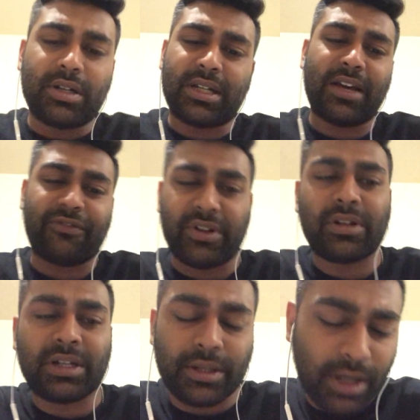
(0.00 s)

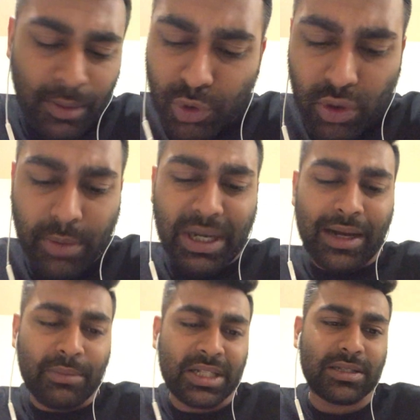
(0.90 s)
Definitely, I'm all
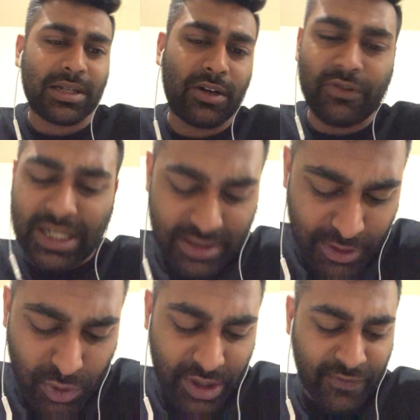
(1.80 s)
about mental health. Let's
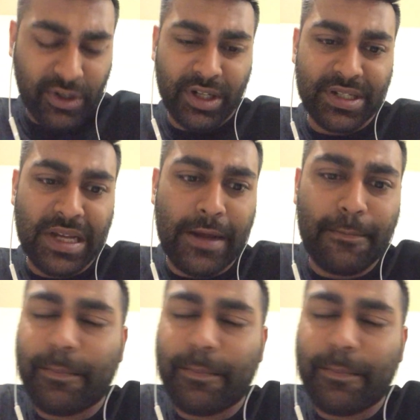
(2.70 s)
see what you've got to say.